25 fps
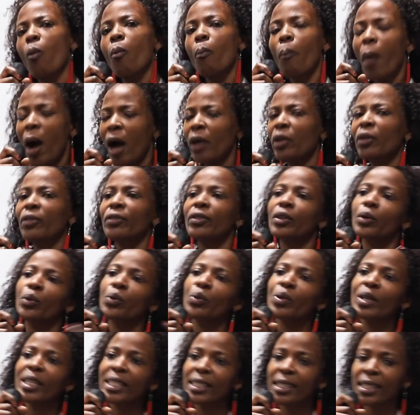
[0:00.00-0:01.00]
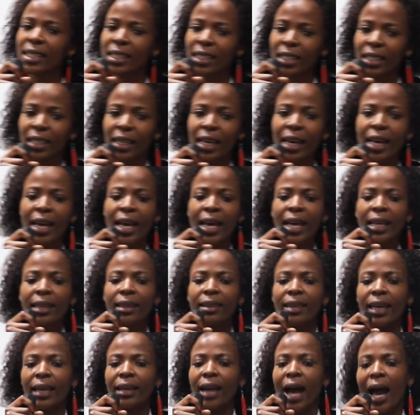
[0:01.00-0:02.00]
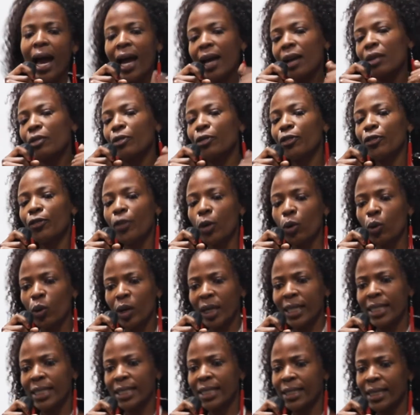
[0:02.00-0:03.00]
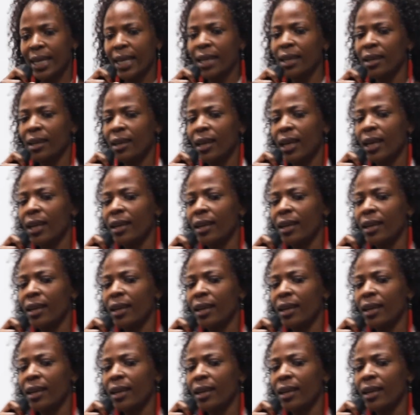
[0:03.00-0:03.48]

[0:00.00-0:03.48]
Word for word: part of the reason that I have focused in,